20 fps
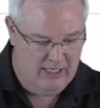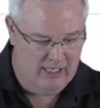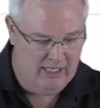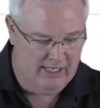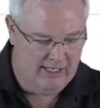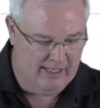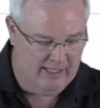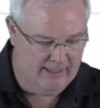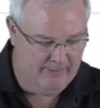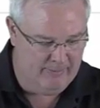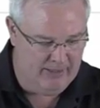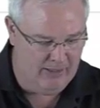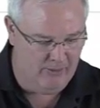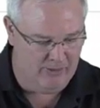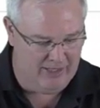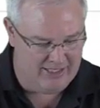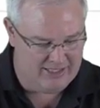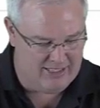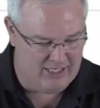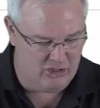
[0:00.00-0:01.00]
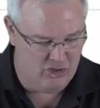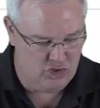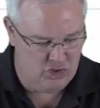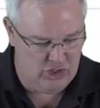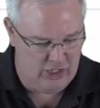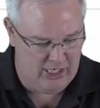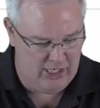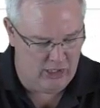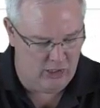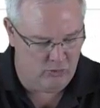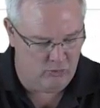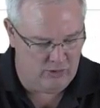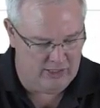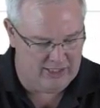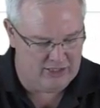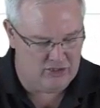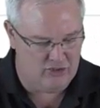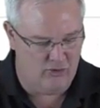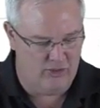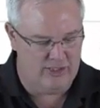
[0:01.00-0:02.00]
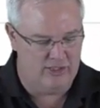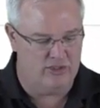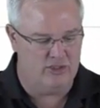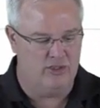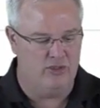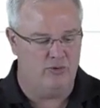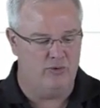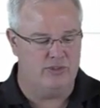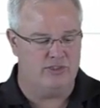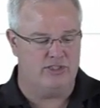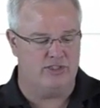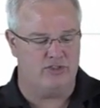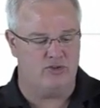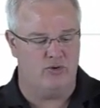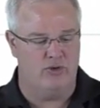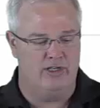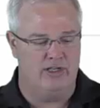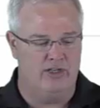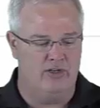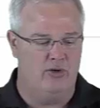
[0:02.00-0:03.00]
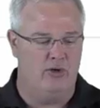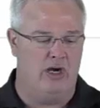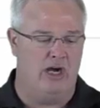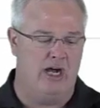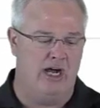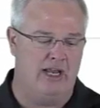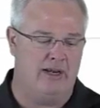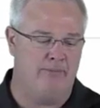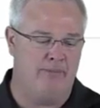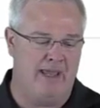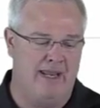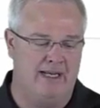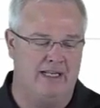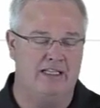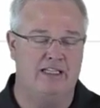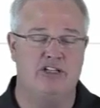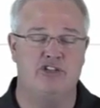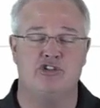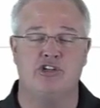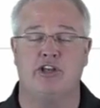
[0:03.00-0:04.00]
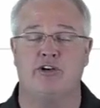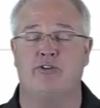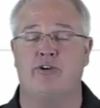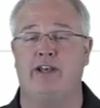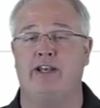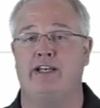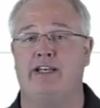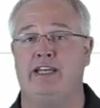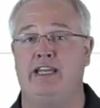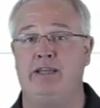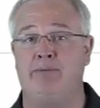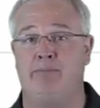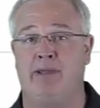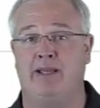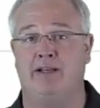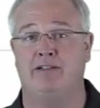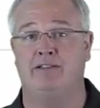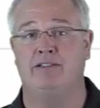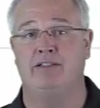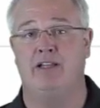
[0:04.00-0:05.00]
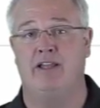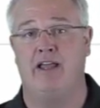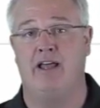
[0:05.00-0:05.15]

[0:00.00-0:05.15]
And when I say share, what it's going to do is it's going to automatically generate an email